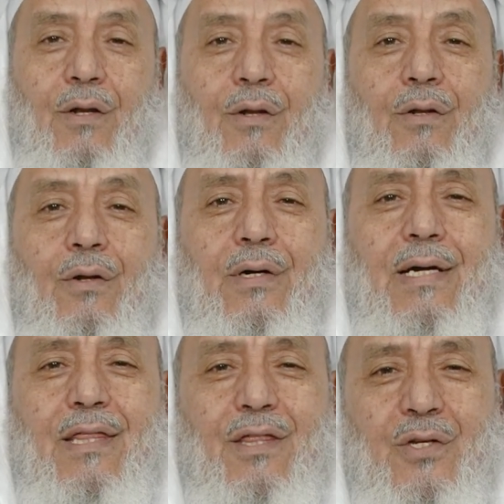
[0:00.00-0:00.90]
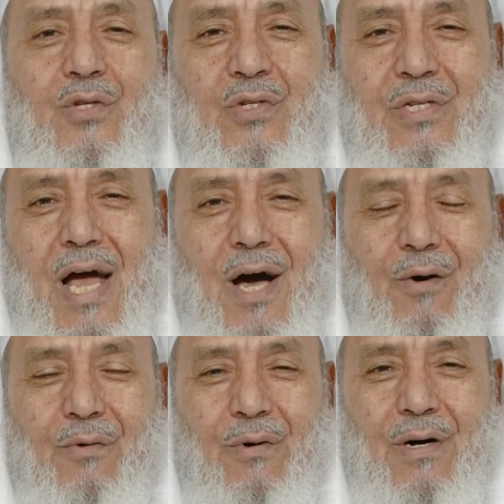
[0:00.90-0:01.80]
Look at this
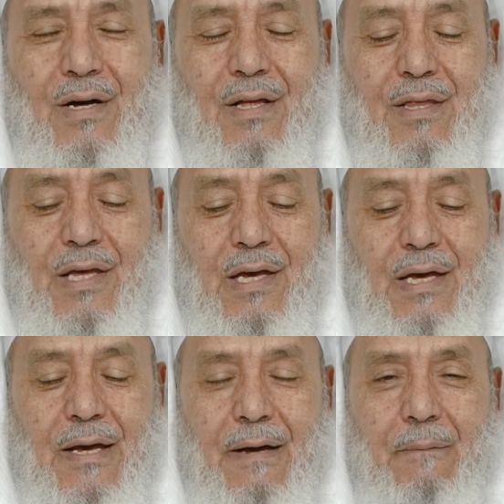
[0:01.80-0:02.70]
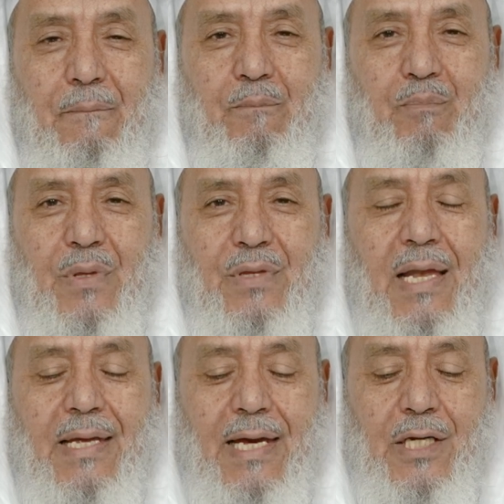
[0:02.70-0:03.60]
now, the
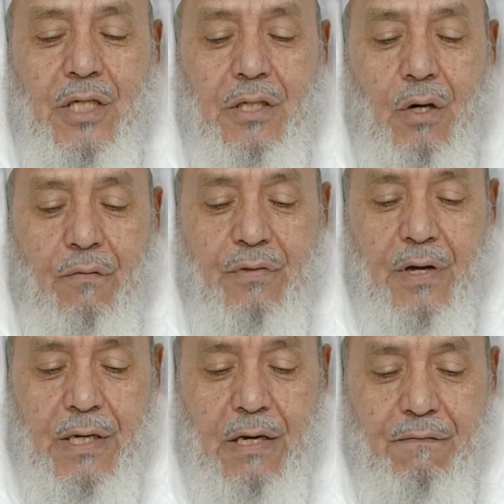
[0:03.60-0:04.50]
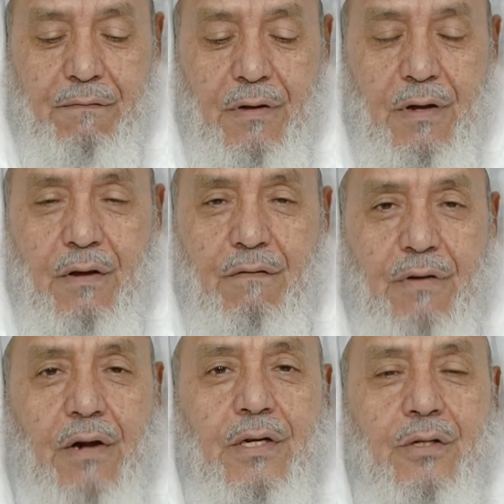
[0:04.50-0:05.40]
delegation of Thaqif.
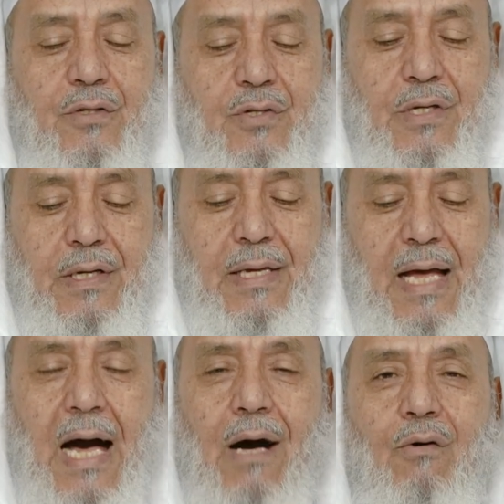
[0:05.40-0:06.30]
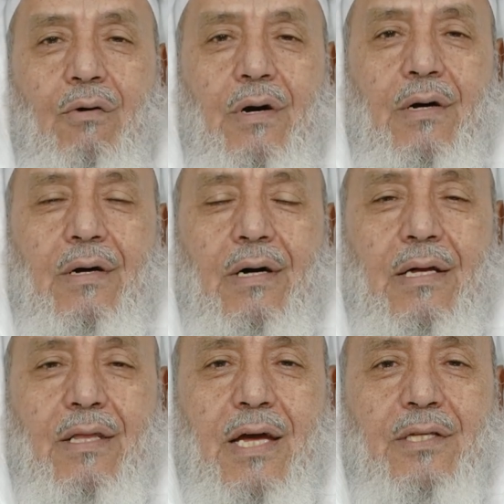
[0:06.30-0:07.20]
Very interesting how
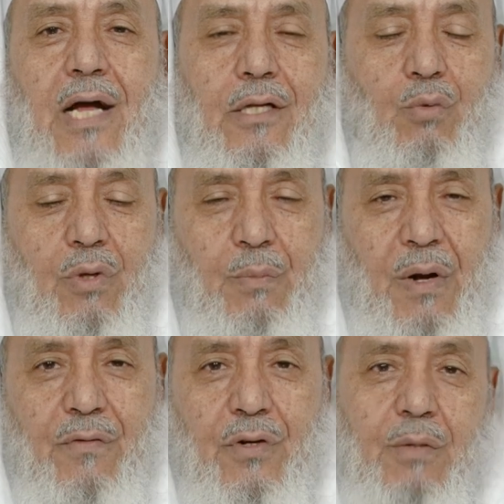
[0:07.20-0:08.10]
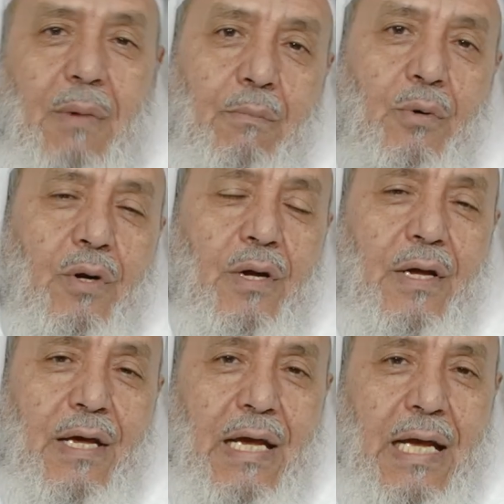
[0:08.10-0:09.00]
they dealt with the Prophet. Remember,
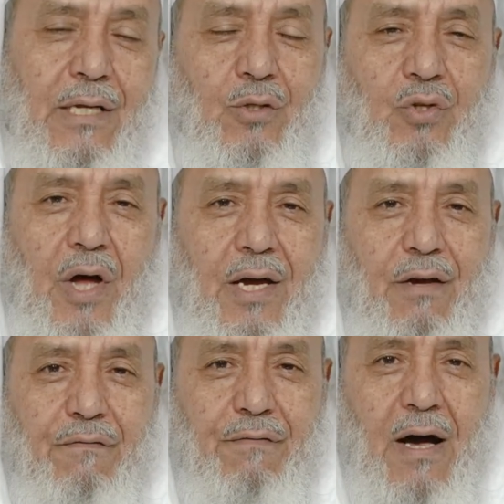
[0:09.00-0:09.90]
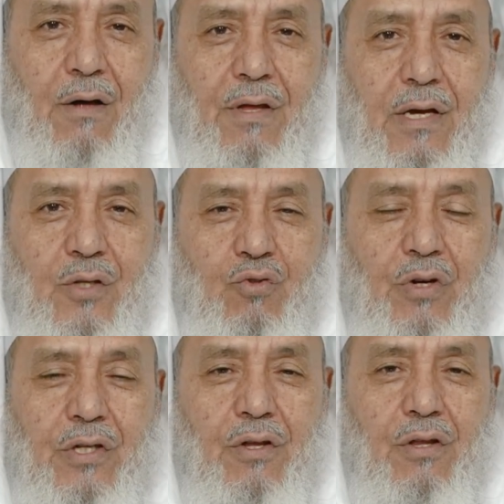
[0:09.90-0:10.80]
in Taif, how they
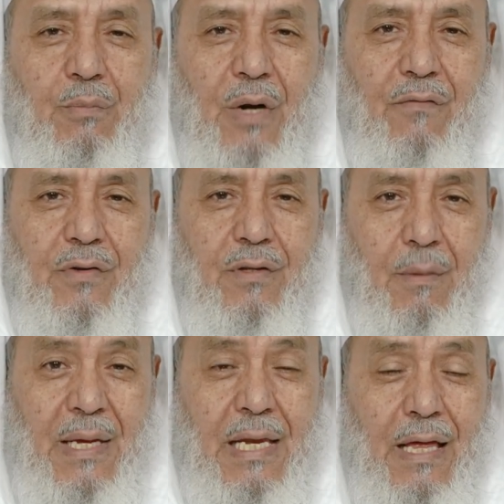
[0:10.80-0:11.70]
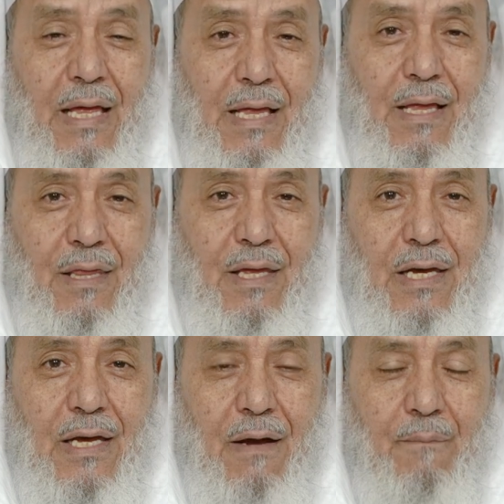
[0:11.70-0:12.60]
treated the Prophet, meaning
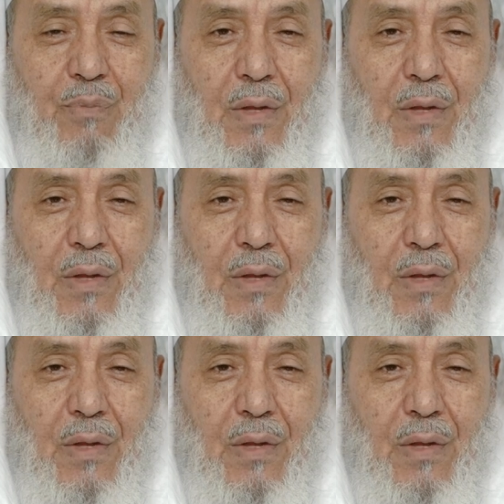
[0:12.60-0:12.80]
the